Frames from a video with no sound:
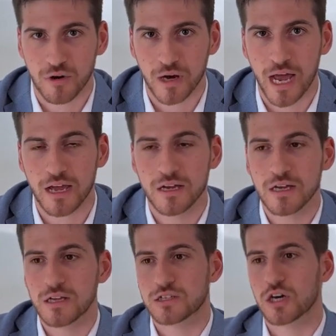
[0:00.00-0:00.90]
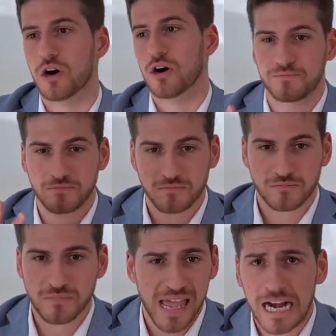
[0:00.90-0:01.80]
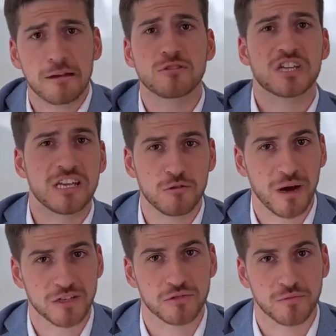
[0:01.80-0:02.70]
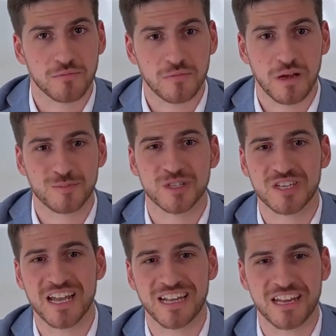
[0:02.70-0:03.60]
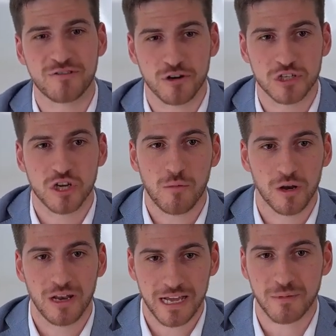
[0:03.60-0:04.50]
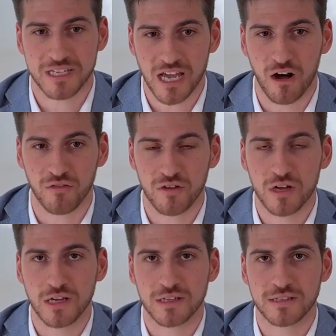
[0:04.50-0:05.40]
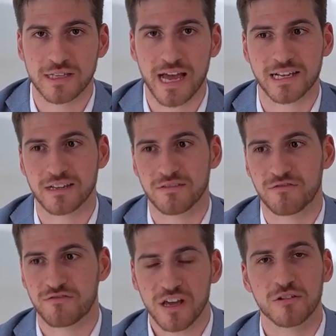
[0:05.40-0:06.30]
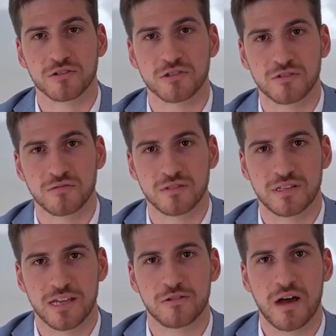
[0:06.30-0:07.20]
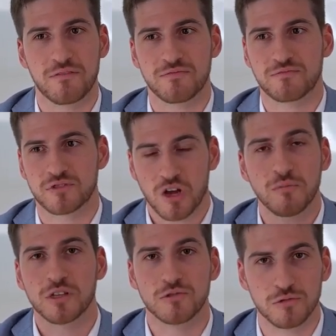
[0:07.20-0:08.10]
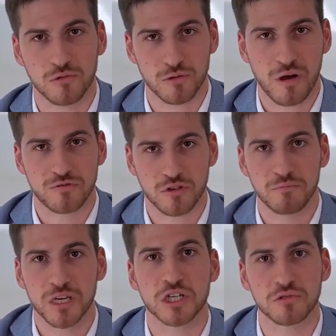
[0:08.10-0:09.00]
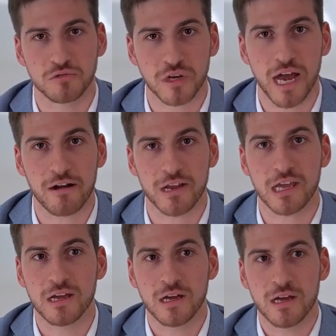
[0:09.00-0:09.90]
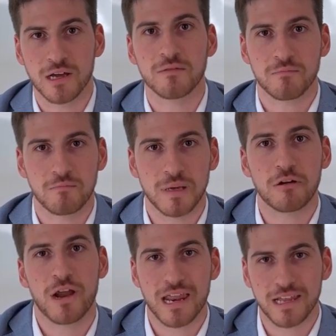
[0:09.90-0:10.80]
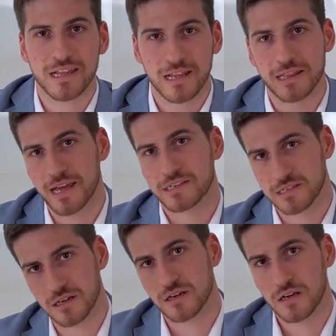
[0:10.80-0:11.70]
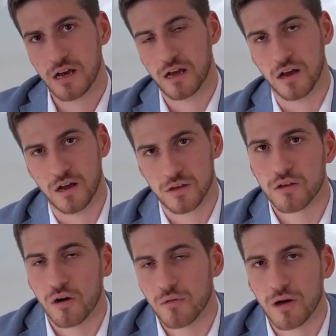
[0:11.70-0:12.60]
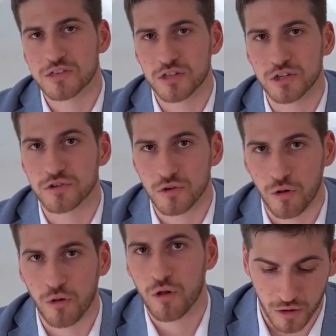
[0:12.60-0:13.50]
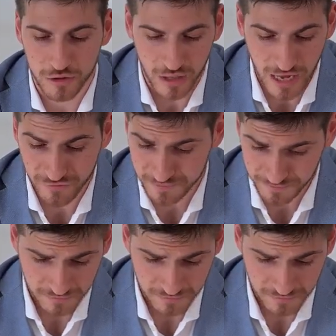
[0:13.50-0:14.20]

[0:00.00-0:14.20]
Okay? So, and I'm not saying you must do. I'm just saying that if you're someone like myself that feels that you have something to do, you have some mission to carry, be ready that it takes, you know, a certain toll on your life.